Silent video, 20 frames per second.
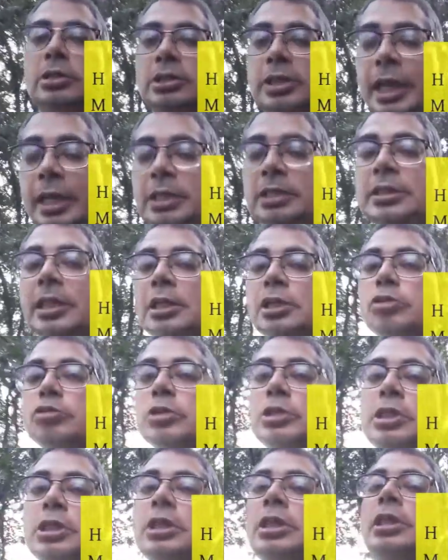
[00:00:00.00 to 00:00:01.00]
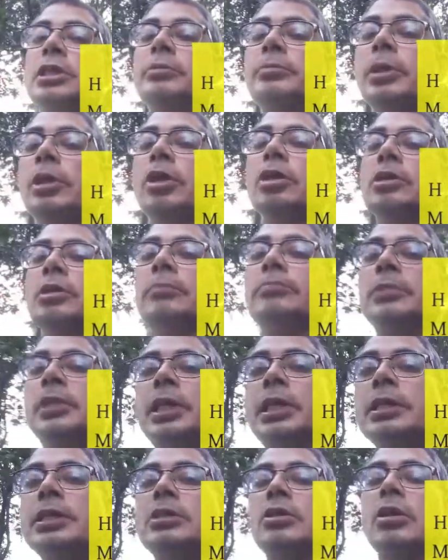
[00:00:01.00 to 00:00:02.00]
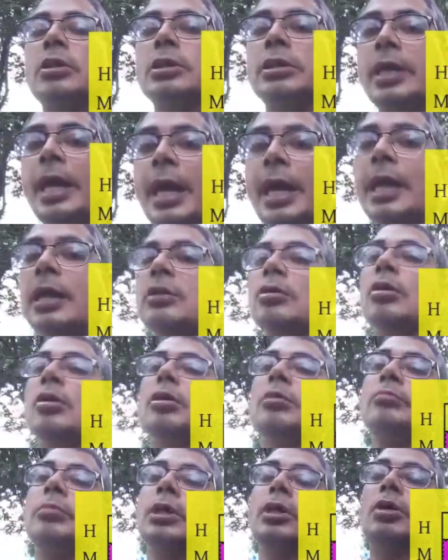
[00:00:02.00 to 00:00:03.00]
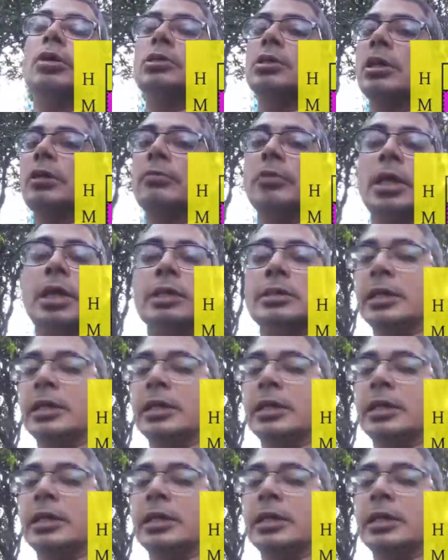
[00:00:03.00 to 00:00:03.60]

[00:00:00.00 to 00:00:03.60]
change that you see is because of this or that or because of